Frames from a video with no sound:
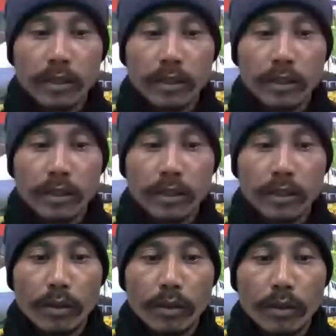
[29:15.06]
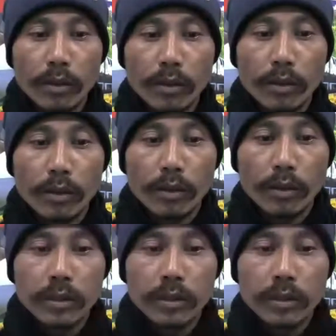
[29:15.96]
not only for
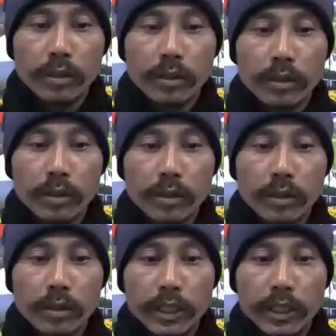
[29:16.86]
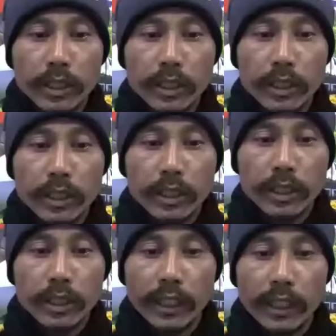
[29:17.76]
getting keyword
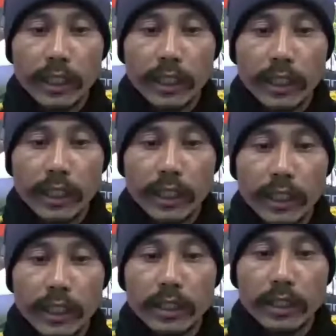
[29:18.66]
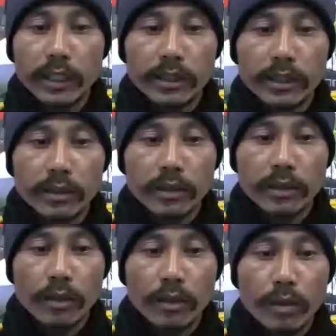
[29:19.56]
and collecting cookies, it is
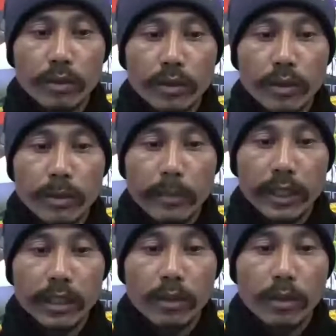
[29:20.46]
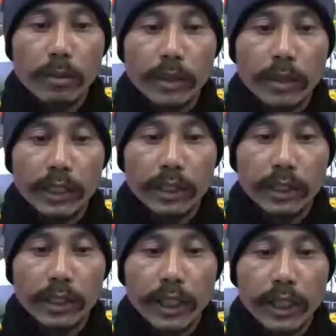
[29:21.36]
also a matter of
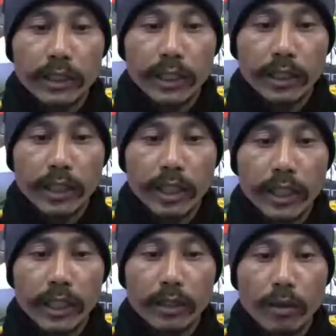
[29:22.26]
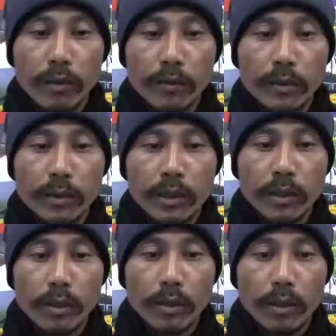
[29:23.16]
getting exact current of
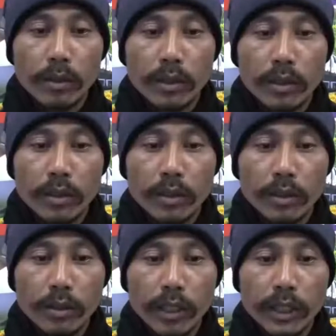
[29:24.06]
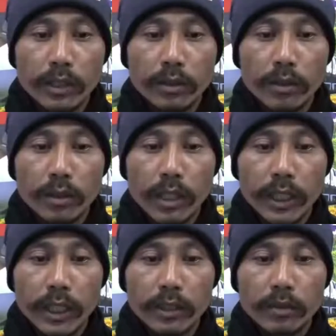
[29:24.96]
or knowledge or
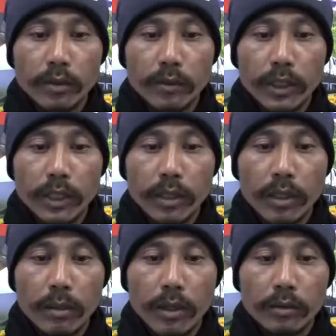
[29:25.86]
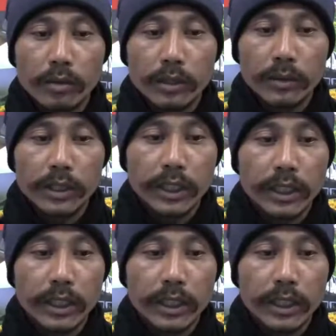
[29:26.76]
correct topic about TBC.